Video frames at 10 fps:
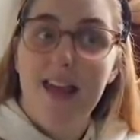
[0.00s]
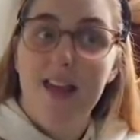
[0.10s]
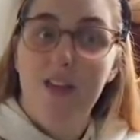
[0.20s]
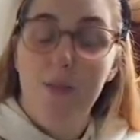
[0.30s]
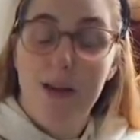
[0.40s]

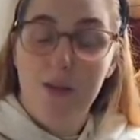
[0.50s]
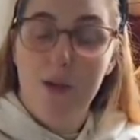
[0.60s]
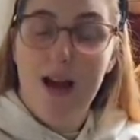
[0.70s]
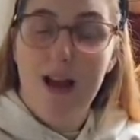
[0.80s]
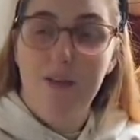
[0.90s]

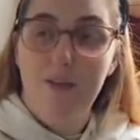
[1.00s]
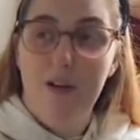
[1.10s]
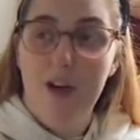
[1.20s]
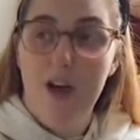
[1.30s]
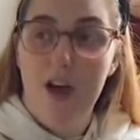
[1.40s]
midwife,
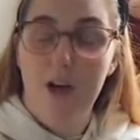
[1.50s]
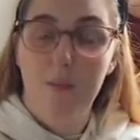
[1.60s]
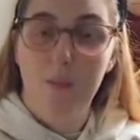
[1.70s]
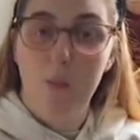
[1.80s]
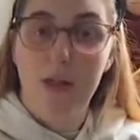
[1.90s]

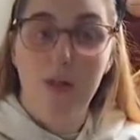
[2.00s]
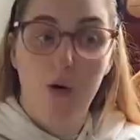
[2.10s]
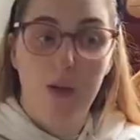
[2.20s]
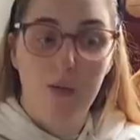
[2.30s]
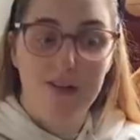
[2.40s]
we thought
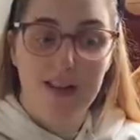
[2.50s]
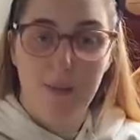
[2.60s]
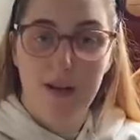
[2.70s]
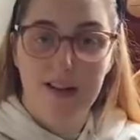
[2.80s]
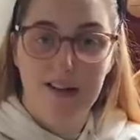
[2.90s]
it was the
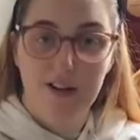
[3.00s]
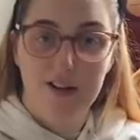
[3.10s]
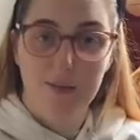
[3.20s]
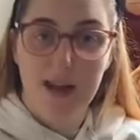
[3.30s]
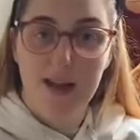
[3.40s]

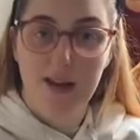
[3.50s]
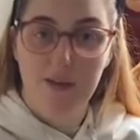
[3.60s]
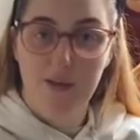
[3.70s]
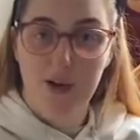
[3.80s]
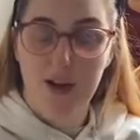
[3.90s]
episiotomy at
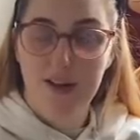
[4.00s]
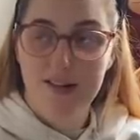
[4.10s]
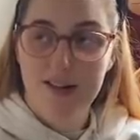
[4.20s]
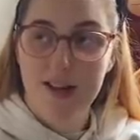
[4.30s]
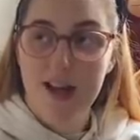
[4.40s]

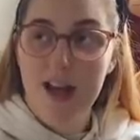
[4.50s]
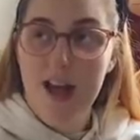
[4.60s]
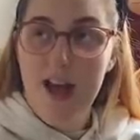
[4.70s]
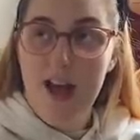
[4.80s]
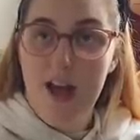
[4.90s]
first,
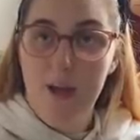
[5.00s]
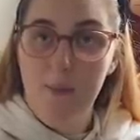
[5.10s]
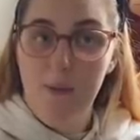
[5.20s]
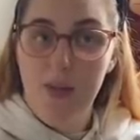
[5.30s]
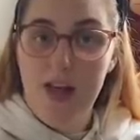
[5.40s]

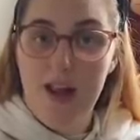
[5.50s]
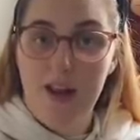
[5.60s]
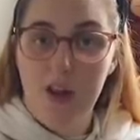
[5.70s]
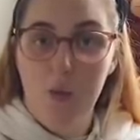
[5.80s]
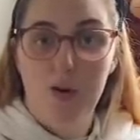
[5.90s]
but
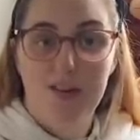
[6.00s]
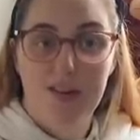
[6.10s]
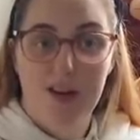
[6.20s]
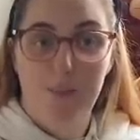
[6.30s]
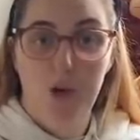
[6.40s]
then there was
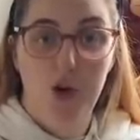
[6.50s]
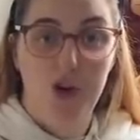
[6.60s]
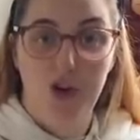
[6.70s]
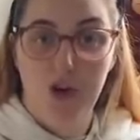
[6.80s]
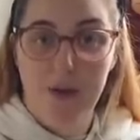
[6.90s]
blood
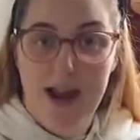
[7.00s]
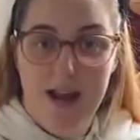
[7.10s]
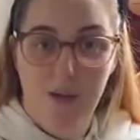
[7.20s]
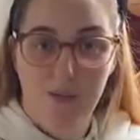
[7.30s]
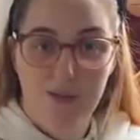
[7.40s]
coming
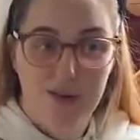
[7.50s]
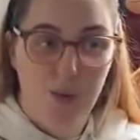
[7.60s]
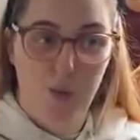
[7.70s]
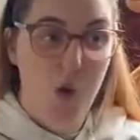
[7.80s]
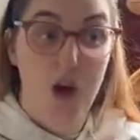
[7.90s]
out,
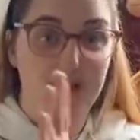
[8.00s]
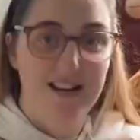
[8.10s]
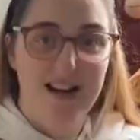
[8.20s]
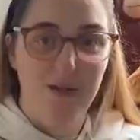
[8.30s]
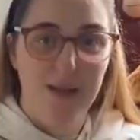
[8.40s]
squirting
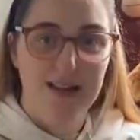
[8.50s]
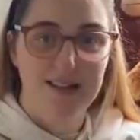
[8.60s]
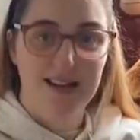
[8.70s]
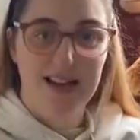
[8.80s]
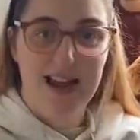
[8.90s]
out
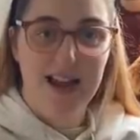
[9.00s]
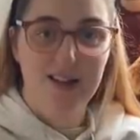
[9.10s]
basically.